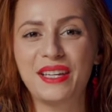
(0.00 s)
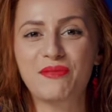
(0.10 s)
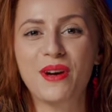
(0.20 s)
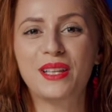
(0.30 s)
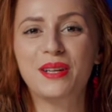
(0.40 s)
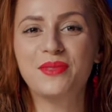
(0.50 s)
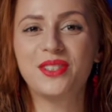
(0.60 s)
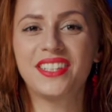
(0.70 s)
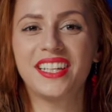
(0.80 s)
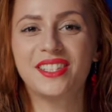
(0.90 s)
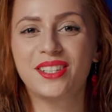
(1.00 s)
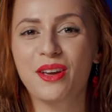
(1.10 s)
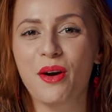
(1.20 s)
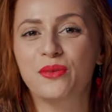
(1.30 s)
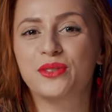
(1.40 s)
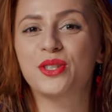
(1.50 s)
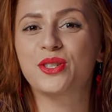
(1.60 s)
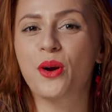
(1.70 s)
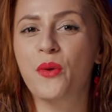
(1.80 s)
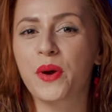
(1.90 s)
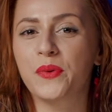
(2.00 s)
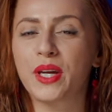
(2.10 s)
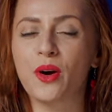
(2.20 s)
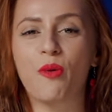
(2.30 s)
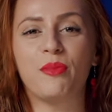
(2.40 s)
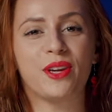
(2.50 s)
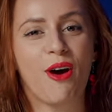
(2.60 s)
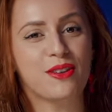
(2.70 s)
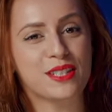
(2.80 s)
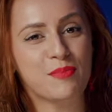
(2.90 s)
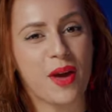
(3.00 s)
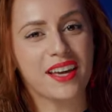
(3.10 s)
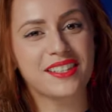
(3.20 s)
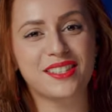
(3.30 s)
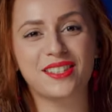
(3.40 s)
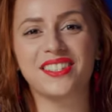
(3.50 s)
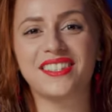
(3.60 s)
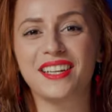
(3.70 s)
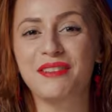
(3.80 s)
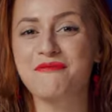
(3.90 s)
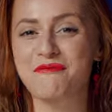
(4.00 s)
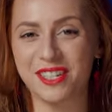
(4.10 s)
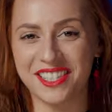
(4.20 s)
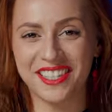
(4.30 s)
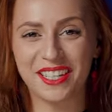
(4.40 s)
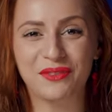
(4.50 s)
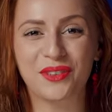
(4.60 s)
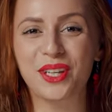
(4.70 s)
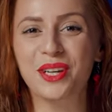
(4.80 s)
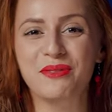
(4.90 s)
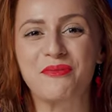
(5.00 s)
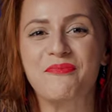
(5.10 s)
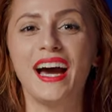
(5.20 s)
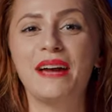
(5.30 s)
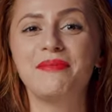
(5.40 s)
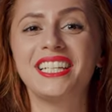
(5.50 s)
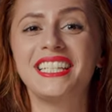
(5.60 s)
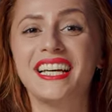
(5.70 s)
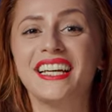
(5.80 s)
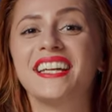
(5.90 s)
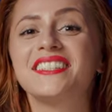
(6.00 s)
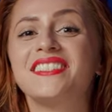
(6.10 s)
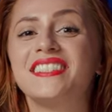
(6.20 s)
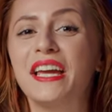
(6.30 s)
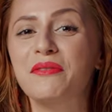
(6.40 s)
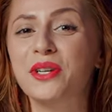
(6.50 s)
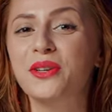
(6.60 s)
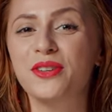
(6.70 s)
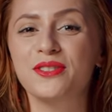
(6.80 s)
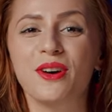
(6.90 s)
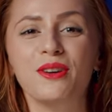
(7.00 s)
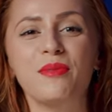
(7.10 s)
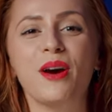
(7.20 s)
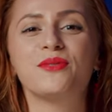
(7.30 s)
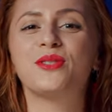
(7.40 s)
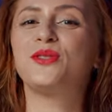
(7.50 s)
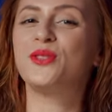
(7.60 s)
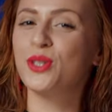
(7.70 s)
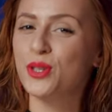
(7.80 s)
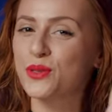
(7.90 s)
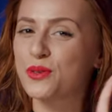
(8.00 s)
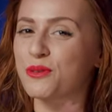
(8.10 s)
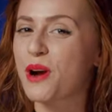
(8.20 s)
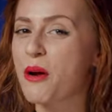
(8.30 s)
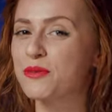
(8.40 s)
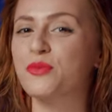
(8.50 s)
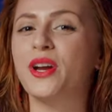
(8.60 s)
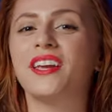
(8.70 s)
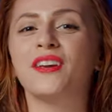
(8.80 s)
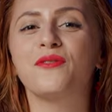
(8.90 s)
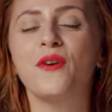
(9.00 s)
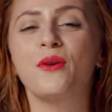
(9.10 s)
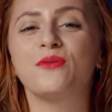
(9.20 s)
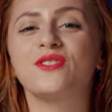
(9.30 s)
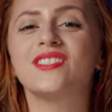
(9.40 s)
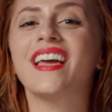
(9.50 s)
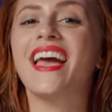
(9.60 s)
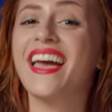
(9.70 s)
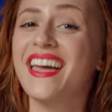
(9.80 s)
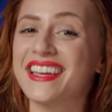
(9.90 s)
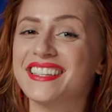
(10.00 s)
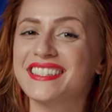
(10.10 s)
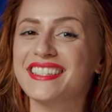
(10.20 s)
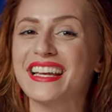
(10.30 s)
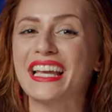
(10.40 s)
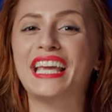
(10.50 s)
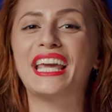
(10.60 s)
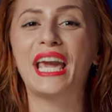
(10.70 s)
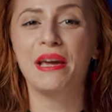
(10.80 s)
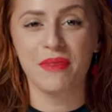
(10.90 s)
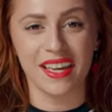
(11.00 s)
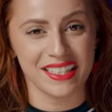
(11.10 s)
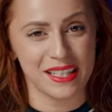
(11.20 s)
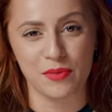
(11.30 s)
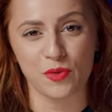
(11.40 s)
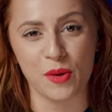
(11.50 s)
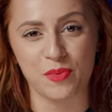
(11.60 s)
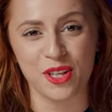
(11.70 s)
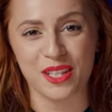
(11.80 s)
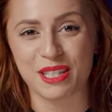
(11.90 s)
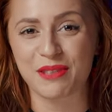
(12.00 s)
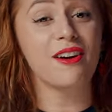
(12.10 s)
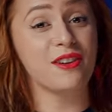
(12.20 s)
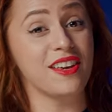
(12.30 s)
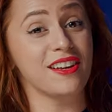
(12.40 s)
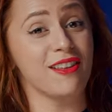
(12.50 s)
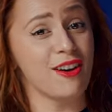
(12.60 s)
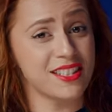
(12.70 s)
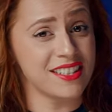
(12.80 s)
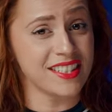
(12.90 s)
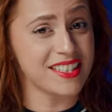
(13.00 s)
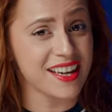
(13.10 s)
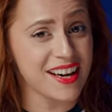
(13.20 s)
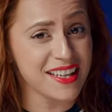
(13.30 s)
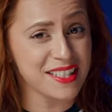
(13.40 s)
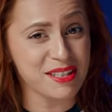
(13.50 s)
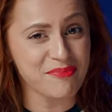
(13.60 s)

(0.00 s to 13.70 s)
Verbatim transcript: and welcome to Need to Know, the show where we go beyond specs to see what's in it for you. I'm Alina, and today we're gonna talk about two groundbreaking phones and gaming subscriptions. Are they lost in disguise?